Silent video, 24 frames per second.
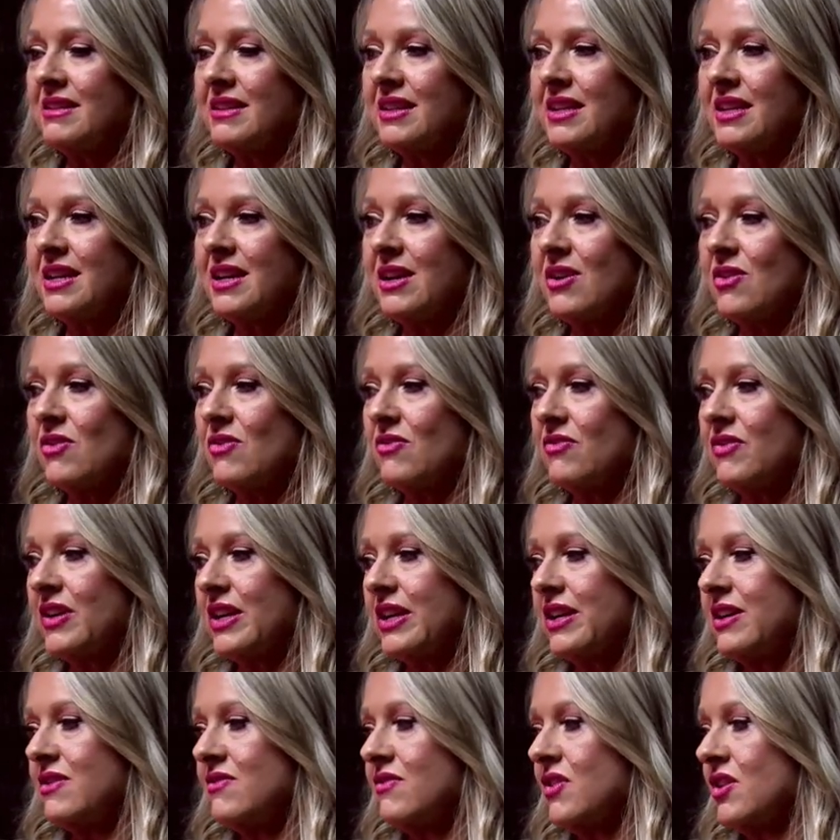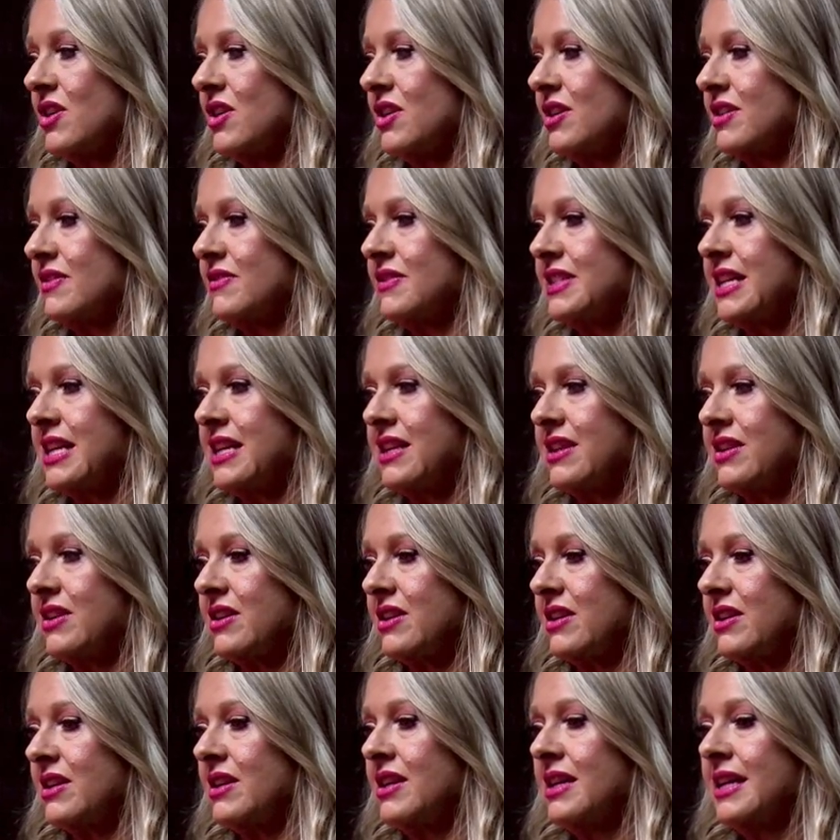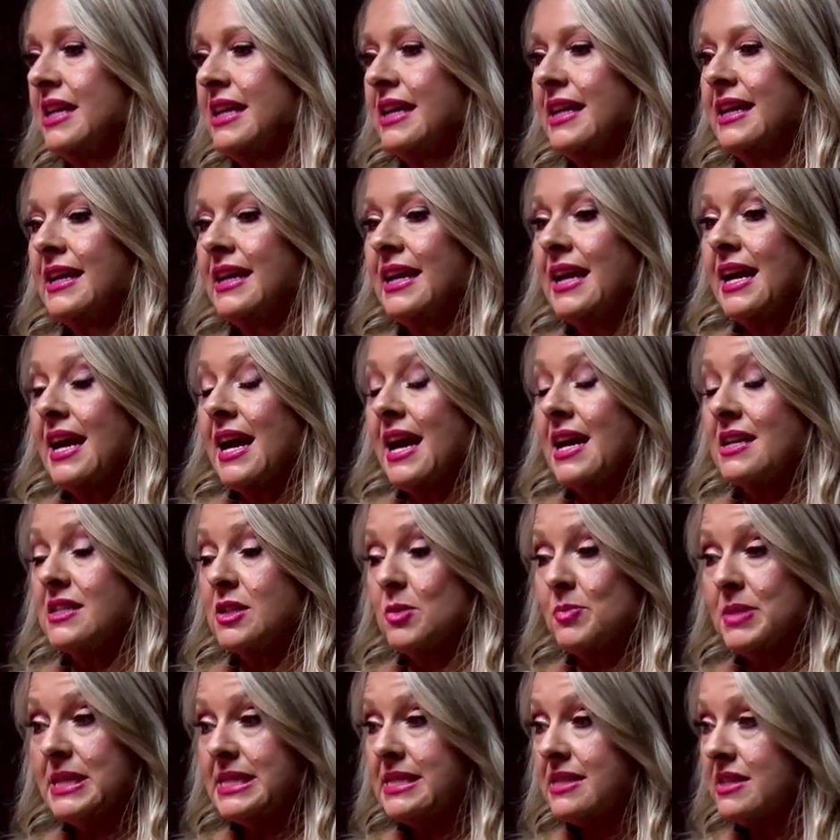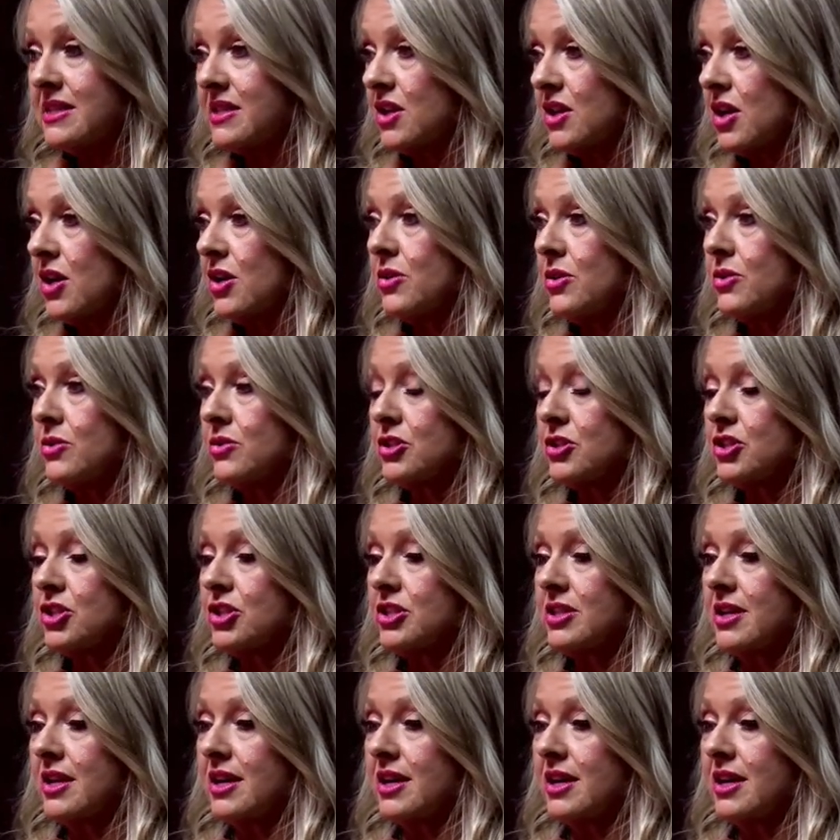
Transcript: you know, very involved either as a business coach.